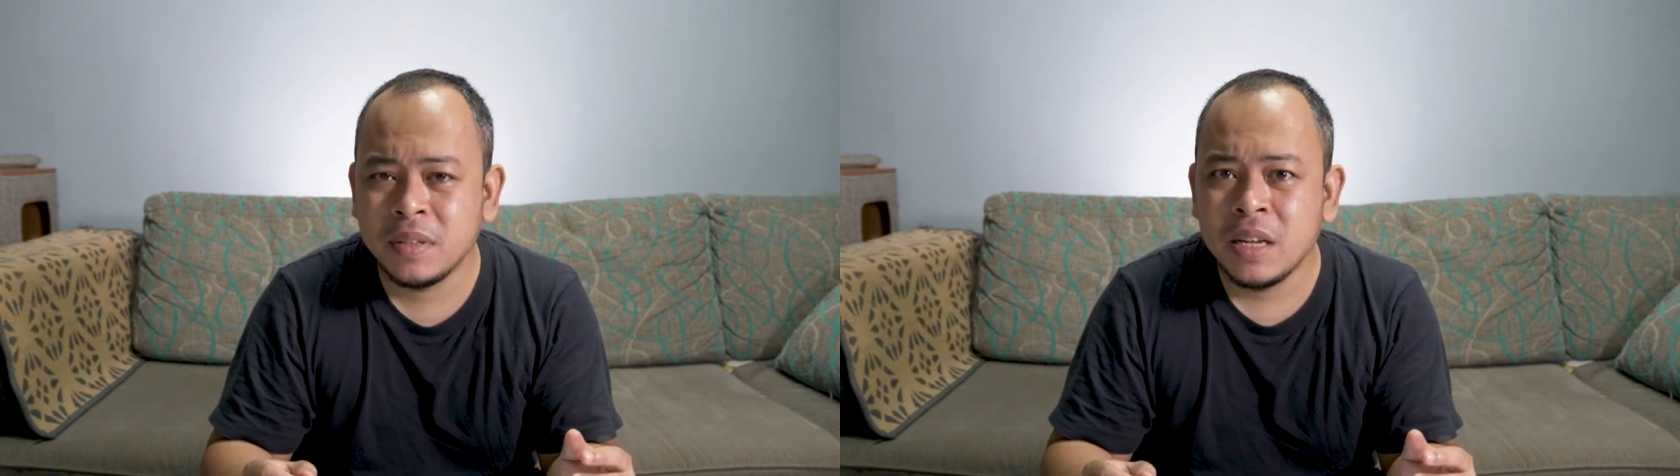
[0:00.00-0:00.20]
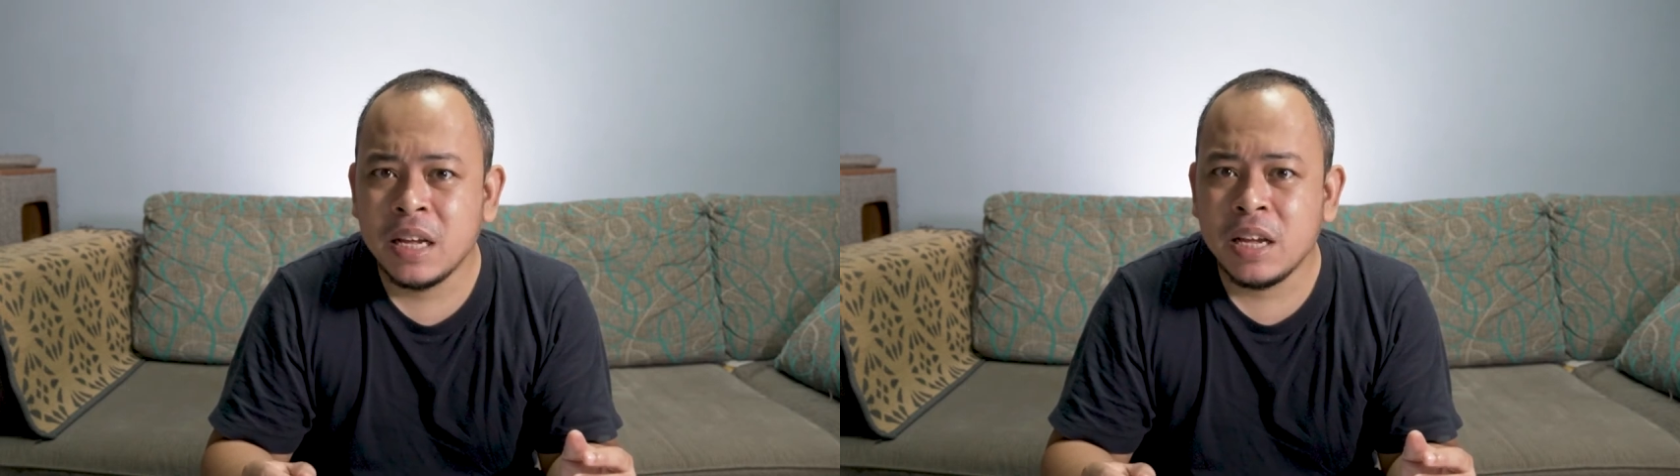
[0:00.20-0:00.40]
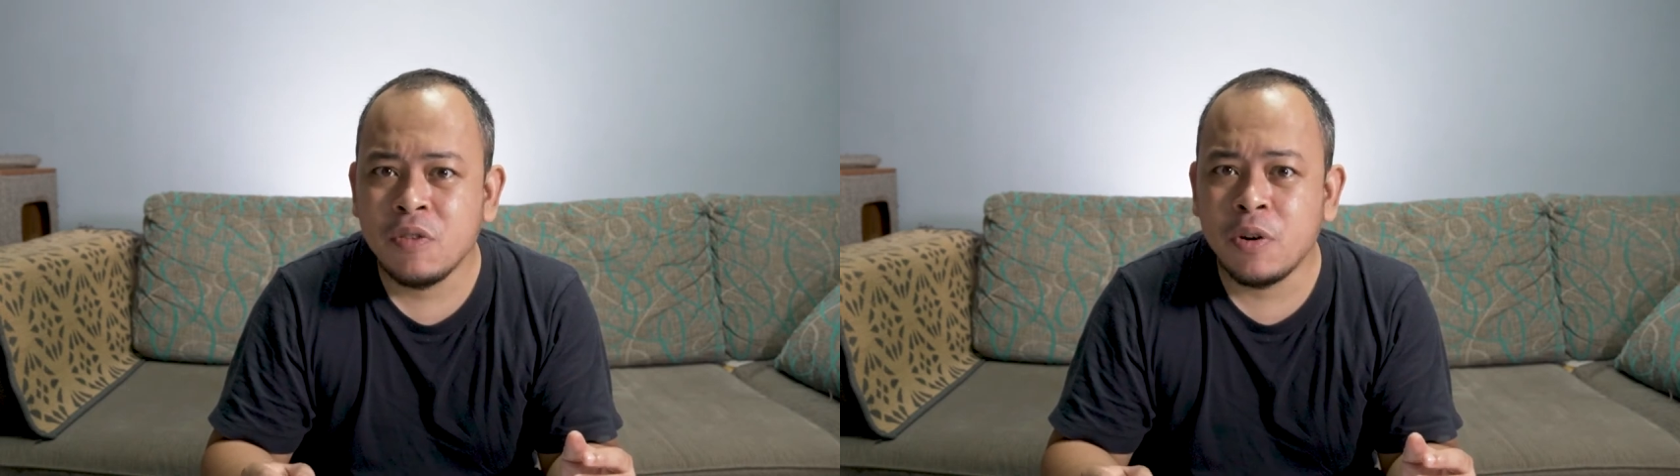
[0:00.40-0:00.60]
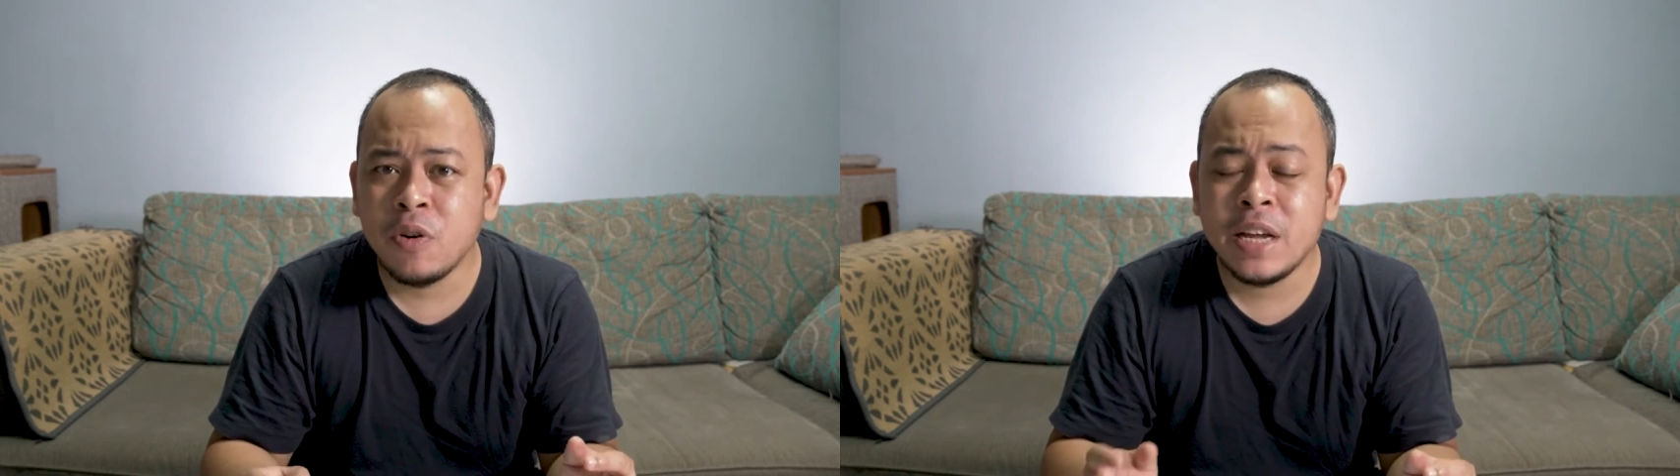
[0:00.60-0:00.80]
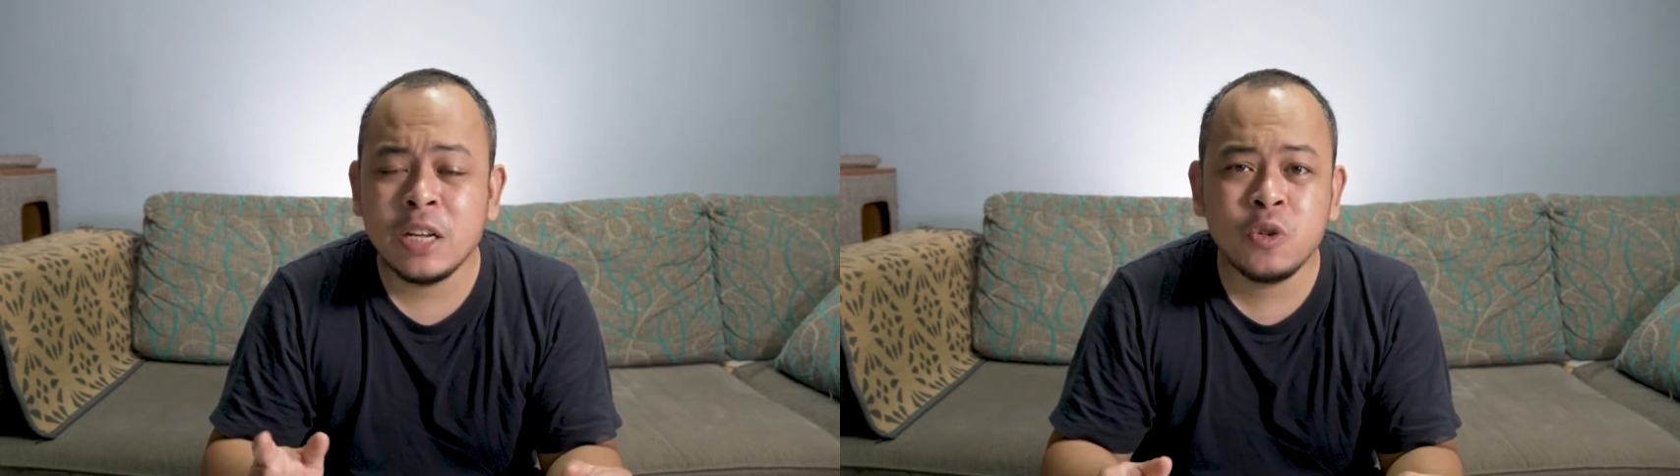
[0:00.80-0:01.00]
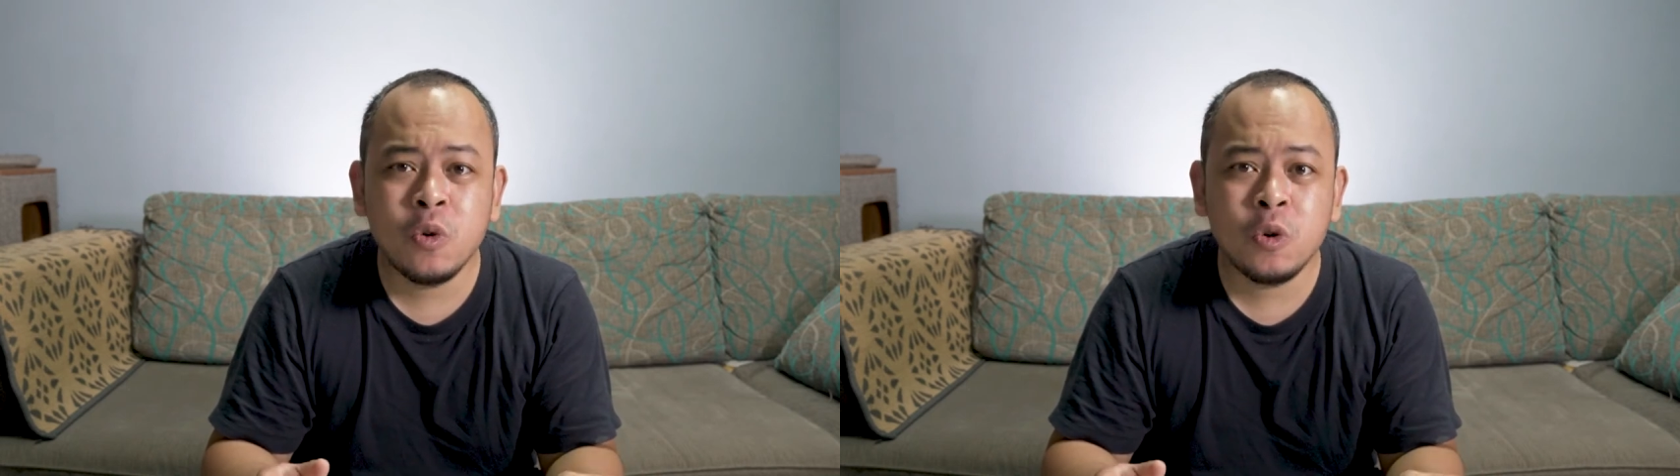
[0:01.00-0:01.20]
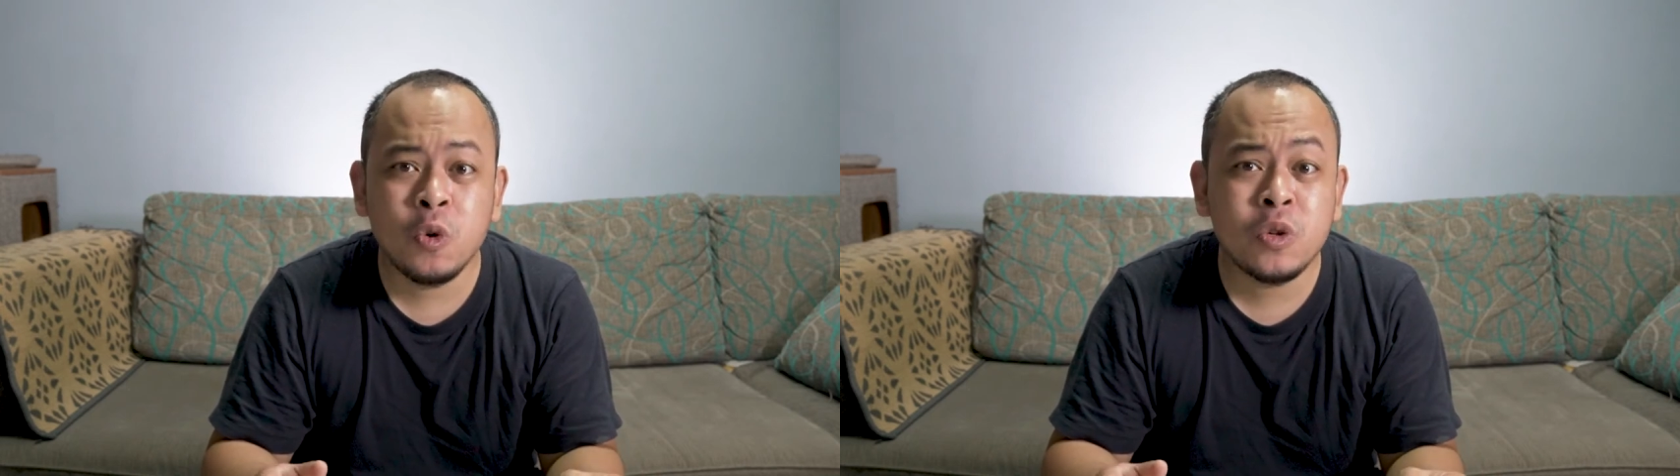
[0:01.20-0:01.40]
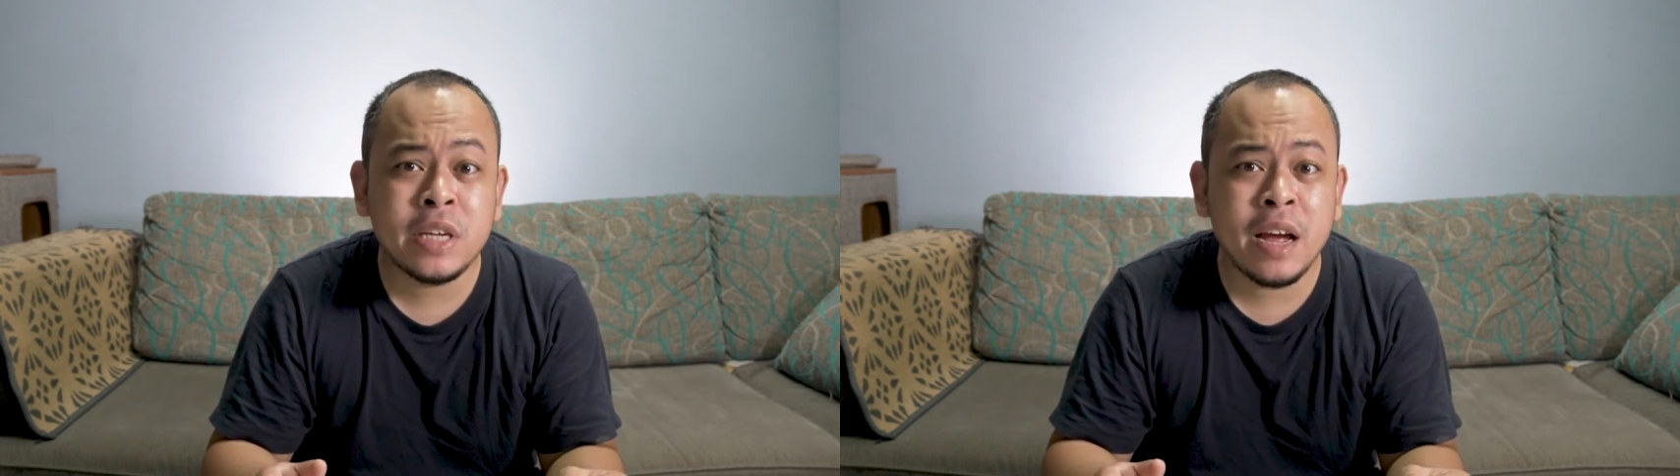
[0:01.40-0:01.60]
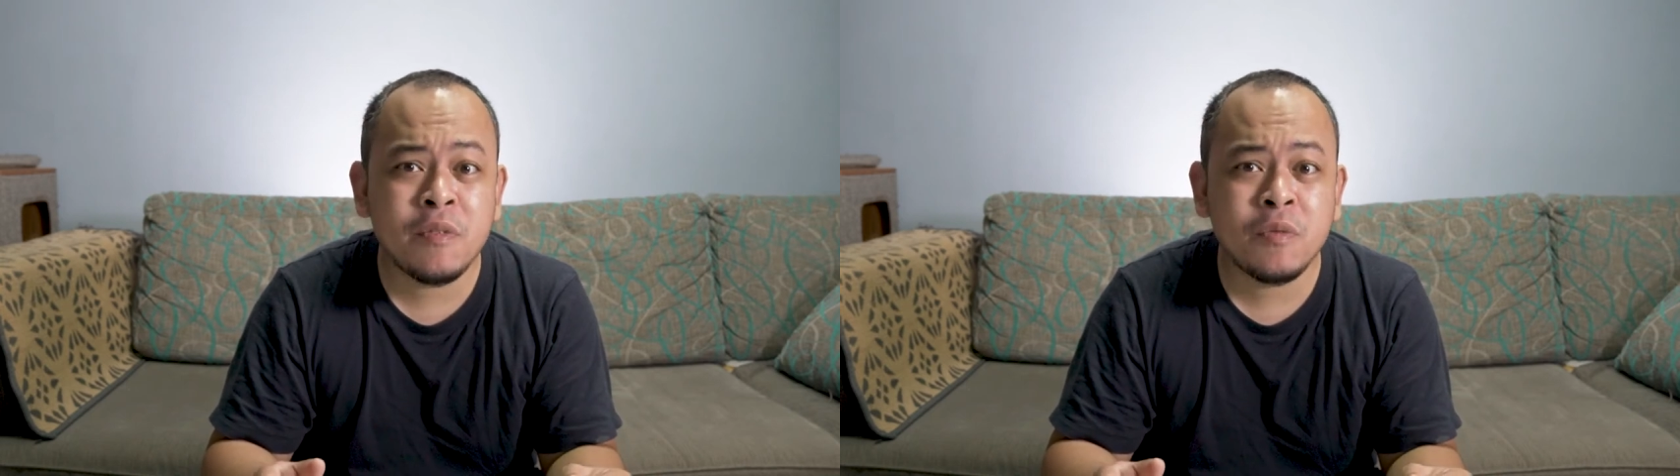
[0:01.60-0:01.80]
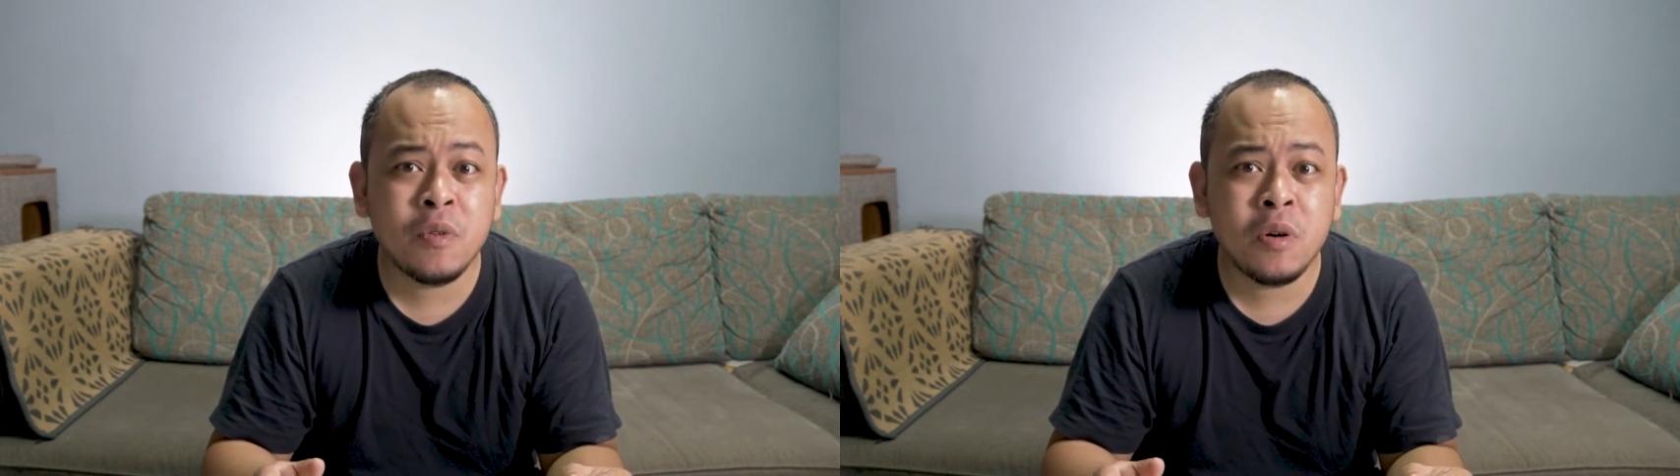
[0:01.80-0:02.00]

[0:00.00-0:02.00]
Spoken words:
If you're not done so, do sign up